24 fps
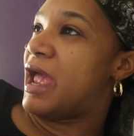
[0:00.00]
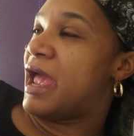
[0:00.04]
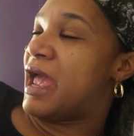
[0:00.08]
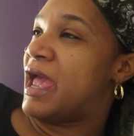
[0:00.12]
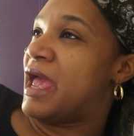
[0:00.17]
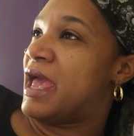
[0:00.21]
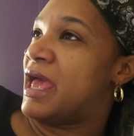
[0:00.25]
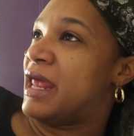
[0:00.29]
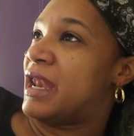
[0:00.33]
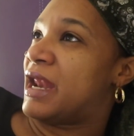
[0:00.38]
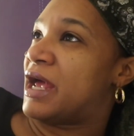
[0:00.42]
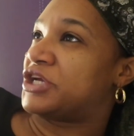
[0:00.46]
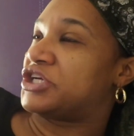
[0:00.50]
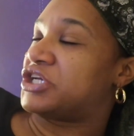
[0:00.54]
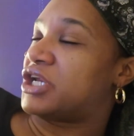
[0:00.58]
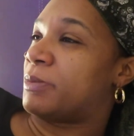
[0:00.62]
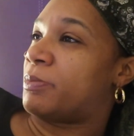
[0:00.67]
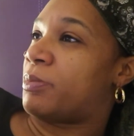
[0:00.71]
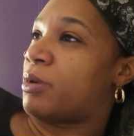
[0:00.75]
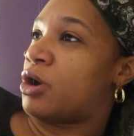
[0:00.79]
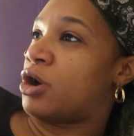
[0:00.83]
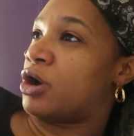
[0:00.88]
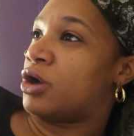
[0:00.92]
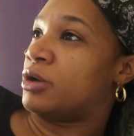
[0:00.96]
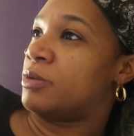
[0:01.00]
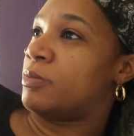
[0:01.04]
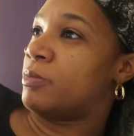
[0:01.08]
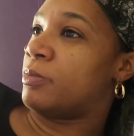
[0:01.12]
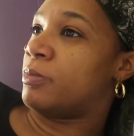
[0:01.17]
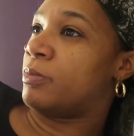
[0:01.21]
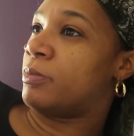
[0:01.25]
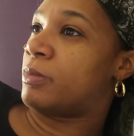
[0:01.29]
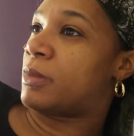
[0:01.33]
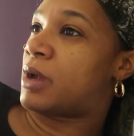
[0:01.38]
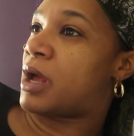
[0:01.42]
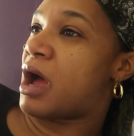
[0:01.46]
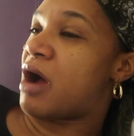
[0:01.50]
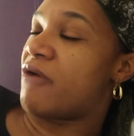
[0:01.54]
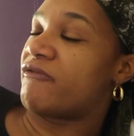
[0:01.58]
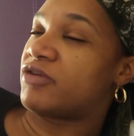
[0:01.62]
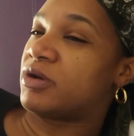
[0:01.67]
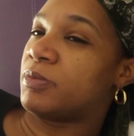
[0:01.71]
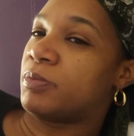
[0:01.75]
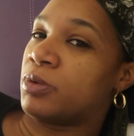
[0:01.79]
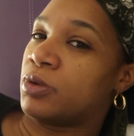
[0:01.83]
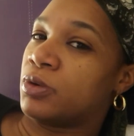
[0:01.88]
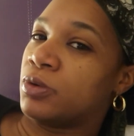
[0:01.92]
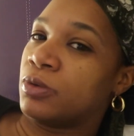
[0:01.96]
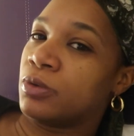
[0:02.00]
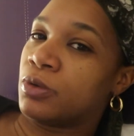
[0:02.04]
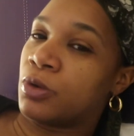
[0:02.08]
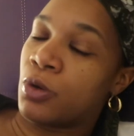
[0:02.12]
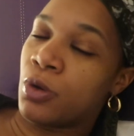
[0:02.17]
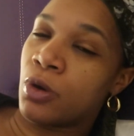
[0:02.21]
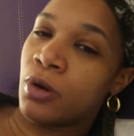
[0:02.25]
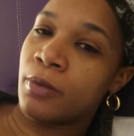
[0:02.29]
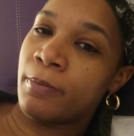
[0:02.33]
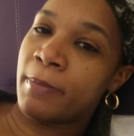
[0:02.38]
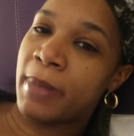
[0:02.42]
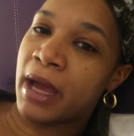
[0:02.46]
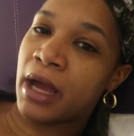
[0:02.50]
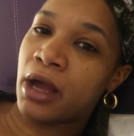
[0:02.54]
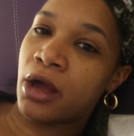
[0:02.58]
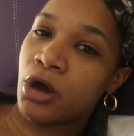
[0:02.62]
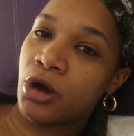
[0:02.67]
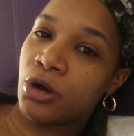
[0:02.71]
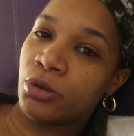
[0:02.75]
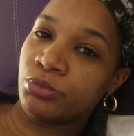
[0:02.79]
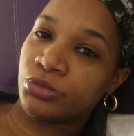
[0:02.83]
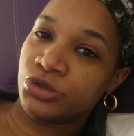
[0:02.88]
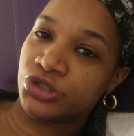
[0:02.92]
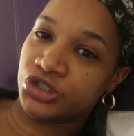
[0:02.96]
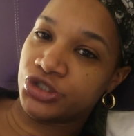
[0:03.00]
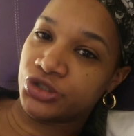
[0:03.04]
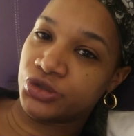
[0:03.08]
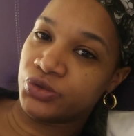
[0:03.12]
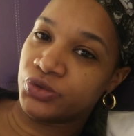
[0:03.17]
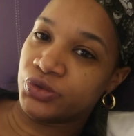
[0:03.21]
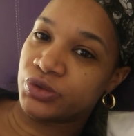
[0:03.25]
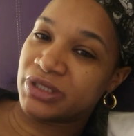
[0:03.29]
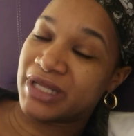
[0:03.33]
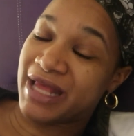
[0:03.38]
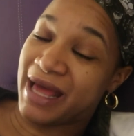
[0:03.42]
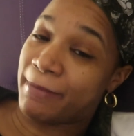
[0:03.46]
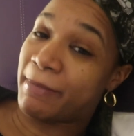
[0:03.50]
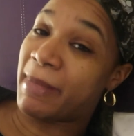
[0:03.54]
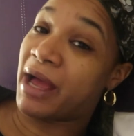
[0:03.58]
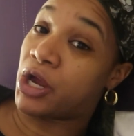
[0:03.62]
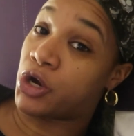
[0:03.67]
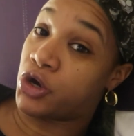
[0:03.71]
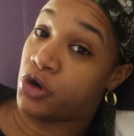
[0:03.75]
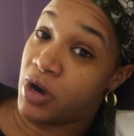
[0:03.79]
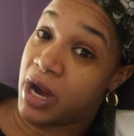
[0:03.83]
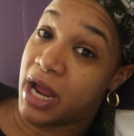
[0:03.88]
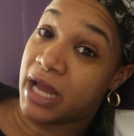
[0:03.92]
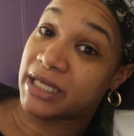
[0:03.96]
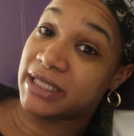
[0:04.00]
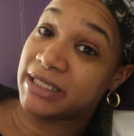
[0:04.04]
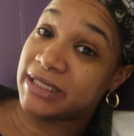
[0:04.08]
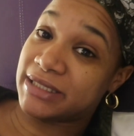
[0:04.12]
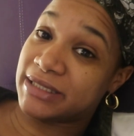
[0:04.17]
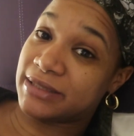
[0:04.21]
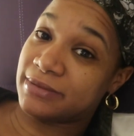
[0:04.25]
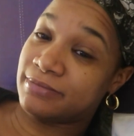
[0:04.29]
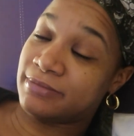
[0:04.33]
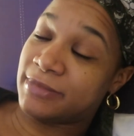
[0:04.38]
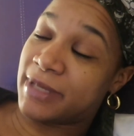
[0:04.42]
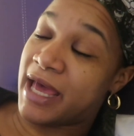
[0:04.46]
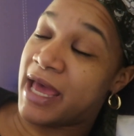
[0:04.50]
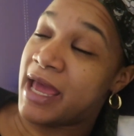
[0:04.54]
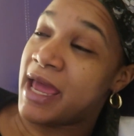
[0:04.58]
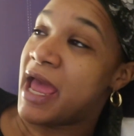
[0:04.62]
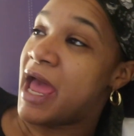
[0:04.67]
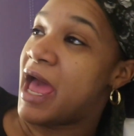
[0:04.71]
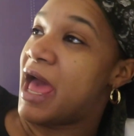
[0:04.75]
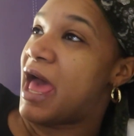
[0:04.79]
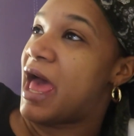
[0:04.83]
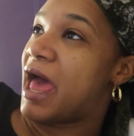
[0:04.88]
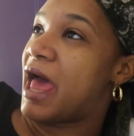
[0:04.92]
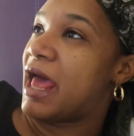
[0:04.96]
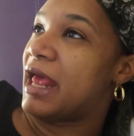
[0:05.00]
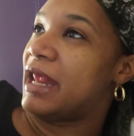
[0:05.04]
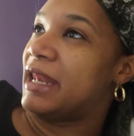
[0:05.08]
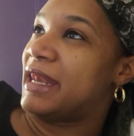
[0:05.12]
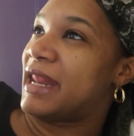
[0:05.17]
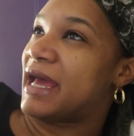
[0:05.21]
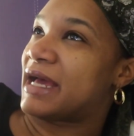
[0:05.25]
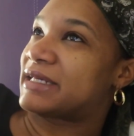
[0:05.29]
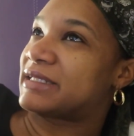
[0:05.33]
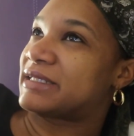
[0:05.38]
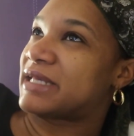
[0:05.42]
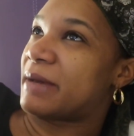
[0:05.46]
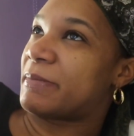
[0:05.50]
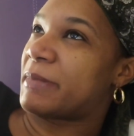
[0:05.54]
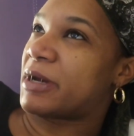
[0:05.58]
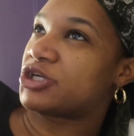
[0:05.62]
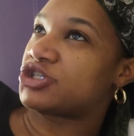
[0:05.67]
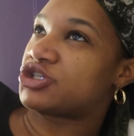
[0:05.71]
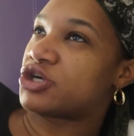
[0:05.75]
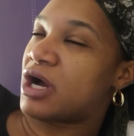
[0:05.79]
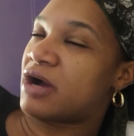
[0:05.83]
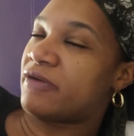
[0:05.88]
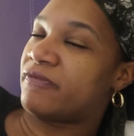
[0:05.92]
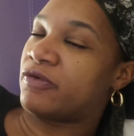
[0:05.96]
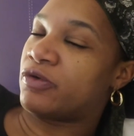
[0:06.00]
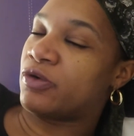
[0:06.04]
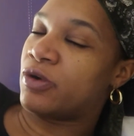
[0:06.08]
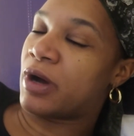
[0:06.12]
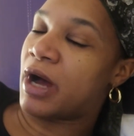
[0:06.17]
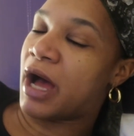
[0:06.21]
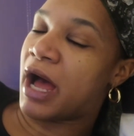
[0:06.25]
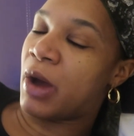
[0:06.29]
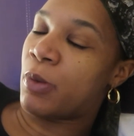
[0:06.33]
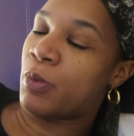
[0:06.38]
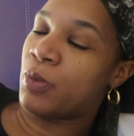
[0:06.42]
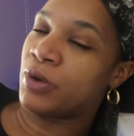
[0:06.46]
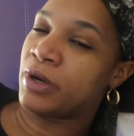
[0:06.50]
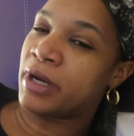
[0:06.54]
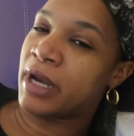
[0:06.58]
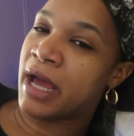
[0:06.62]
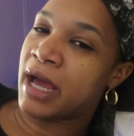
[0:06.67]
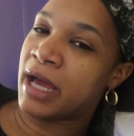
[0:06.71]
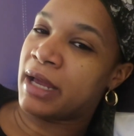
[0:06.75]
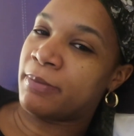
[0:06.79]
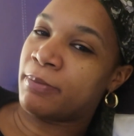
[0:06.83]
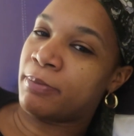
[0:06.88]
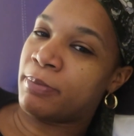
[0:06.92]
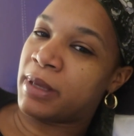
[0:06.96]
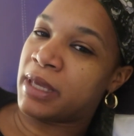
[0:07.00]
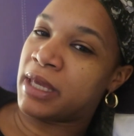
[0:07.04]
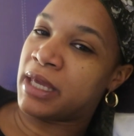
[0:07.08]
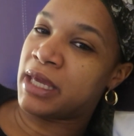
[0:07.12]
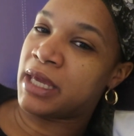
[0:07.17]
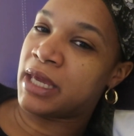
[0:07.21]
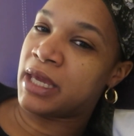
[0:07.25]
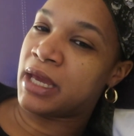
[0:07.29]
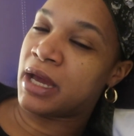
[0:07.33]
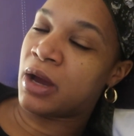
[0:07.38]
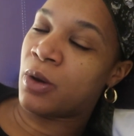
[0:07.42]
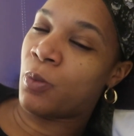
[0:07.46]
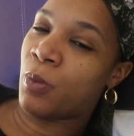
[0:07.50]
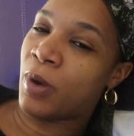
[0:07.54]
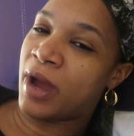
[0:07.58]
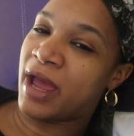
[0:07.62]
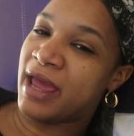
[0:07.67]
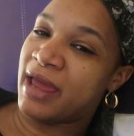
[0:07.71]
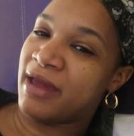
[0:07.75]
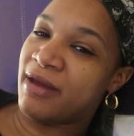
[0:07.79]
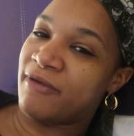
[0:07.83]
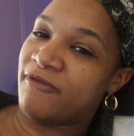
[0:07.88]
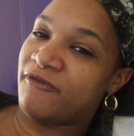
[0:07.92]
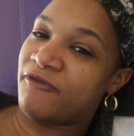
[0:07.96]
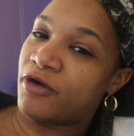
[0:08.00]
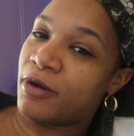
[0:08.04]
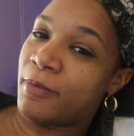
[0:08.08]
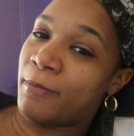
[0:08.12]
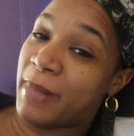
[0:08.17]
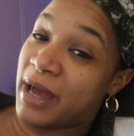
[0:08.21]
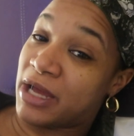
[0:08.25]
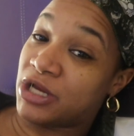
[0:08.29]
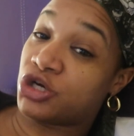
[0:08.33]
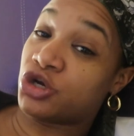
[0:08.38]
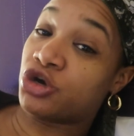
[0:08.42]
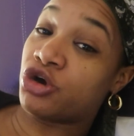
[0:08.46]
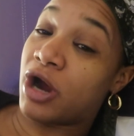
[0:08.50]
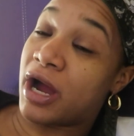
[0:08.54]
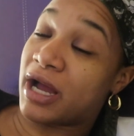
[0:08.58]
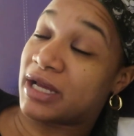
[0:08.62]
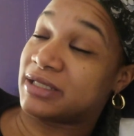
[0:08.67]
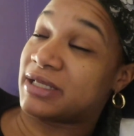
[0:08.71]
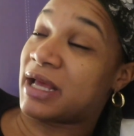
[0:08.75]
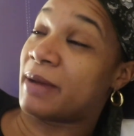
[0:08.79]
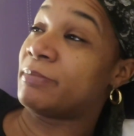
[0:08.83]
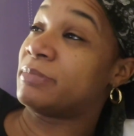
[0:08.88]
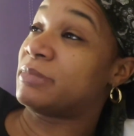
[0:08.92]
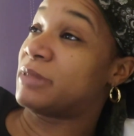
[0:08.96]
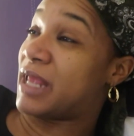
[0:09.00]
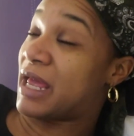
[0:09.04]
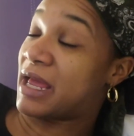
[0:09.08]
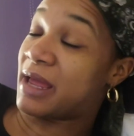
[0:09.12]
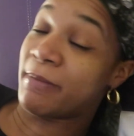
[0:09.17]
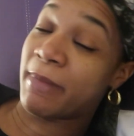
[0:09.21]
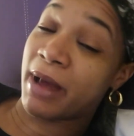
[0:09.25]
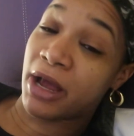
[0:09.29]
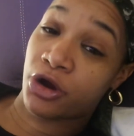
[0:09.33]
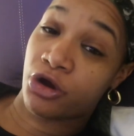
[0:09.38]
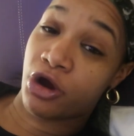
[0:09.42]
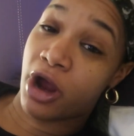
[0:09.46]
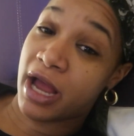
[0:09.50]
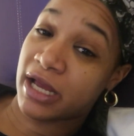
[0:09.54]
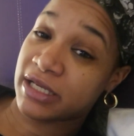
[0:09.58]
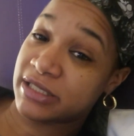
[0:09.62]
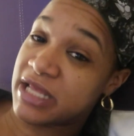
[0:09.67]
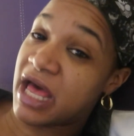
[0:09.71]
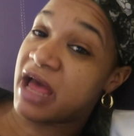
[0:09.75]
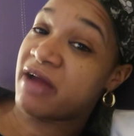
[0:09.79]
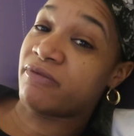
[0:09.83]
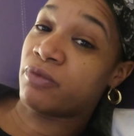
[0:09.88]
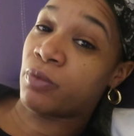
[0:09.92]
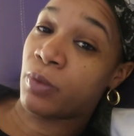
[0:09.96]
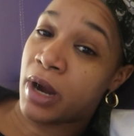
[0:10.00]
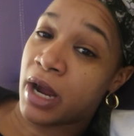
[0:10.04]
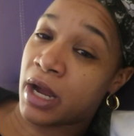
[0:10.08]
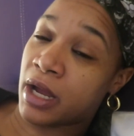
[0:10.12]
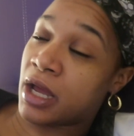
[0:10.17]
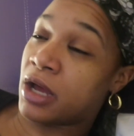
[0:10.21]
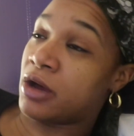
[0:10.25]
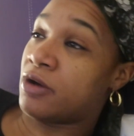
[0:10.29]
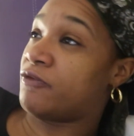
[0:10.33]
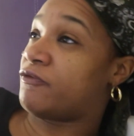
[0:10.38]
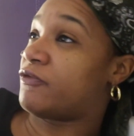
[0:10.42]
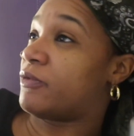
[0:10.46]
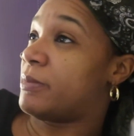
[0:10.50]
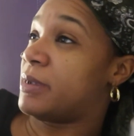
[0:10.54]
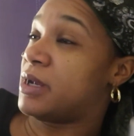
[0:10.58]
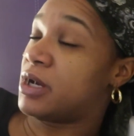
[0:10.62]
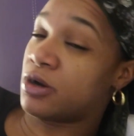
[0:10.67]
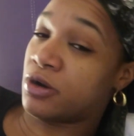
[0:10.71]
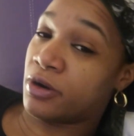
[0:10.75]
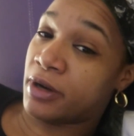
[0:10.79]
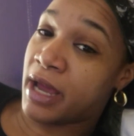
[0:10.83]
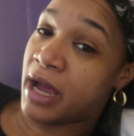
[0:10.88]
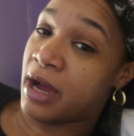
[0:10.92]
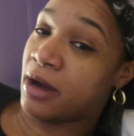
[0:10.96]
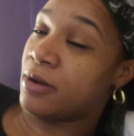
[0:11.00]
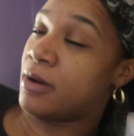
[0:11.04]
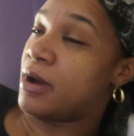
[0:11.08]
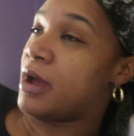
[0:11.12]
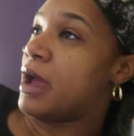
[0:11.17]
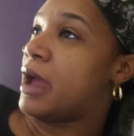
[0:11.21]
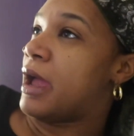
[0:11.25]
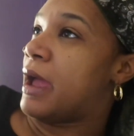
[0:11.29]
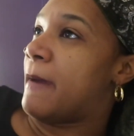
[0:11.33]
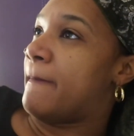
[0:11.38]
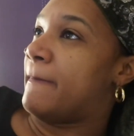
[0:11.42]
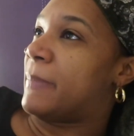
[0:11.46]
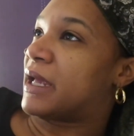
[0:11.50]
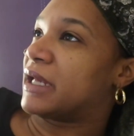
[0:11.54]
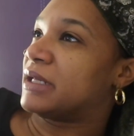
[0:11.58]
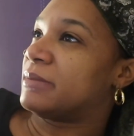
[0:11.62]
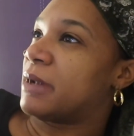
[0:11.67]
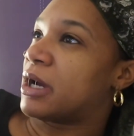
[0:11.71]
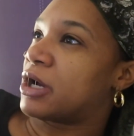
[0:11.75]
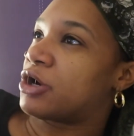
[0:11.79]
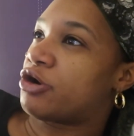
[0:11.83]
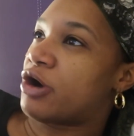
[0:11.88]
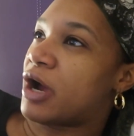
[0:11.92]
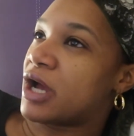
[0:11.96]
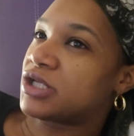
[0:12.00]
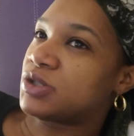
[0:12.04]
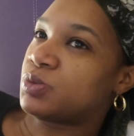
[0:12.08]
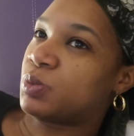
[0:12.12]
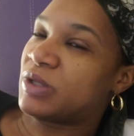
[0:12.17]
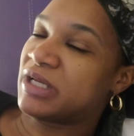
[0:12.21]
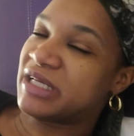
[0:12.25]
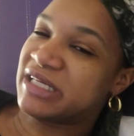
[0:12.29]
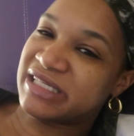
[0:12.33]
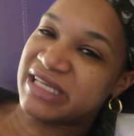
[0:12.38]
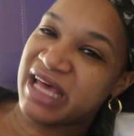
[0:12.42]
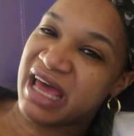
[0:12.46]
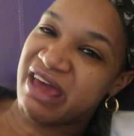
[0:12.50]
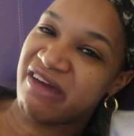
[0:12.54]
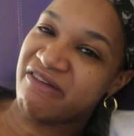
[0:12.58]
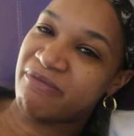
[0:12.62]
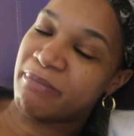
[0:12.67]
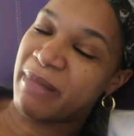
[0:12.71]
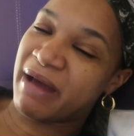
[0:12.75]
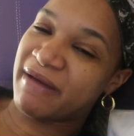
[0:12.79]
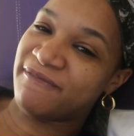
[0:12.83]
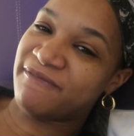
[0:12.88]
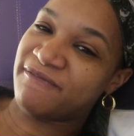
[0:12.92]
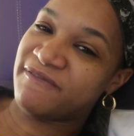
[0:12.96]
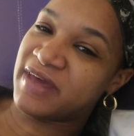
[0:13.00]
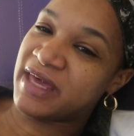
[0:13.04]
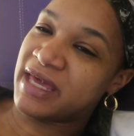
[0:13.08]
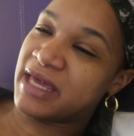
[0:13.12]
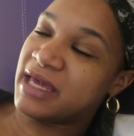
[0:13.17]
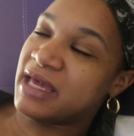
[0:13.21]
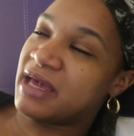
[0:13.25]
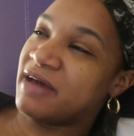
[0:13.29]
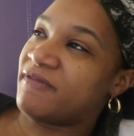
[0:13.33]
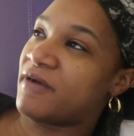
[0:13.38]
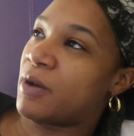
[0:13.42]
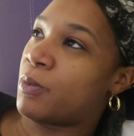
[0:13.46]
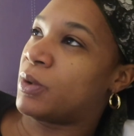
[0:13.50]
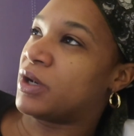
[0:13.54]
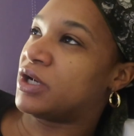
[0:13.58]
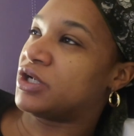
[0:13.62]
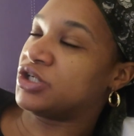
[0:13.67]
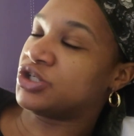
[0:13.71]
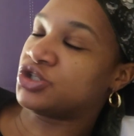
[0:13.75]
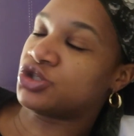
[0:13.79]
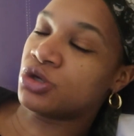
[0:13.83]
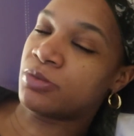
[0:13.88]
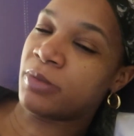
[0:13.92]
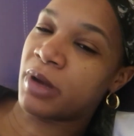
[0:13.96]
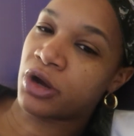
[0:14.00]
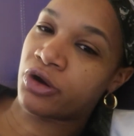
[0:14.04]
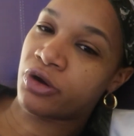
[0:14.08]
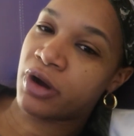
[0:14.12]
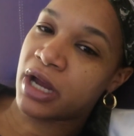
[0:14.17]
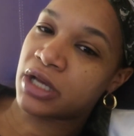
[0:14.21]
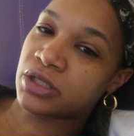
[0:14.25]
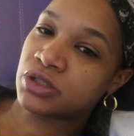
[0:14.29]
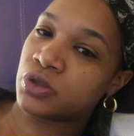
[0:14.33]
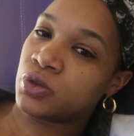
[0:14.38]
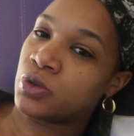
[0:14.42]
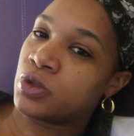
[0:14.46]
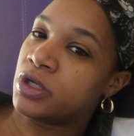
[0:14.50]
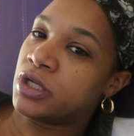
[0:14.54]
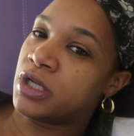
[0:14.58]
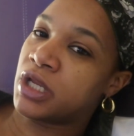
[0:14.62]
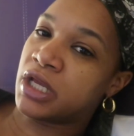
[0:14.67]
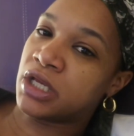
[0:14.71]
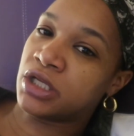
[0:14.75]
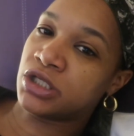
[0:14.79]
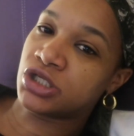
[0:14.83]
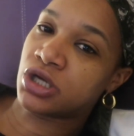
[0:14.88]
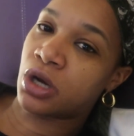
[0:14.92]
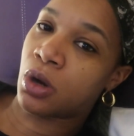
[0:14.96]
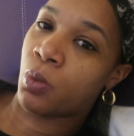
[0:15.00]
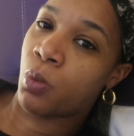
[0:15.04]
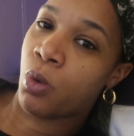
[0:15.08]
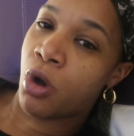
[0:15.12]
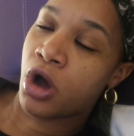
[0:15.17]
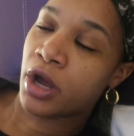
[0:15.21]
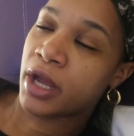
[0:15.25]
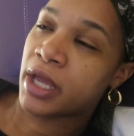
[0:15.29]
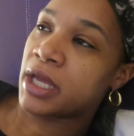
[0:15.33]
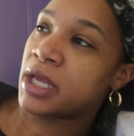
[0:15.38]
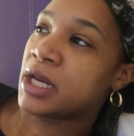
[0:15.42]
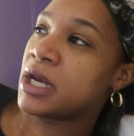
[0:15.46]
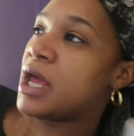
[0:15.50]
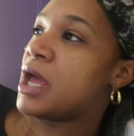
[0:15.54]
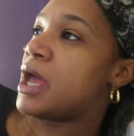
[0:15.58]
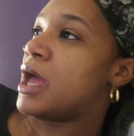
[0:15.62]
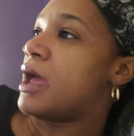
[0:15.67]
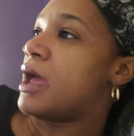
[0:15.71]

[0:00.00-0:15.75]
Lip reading: And I should have bought comfortable going back home shoes, like my Crocs, okay? Next time I travel, I will not be away from my Crocs. I'm taking my Crocs everywhere I go from here on out. Because my Crocs would have saved my feet if I would have just threw my Crocs on and start walking.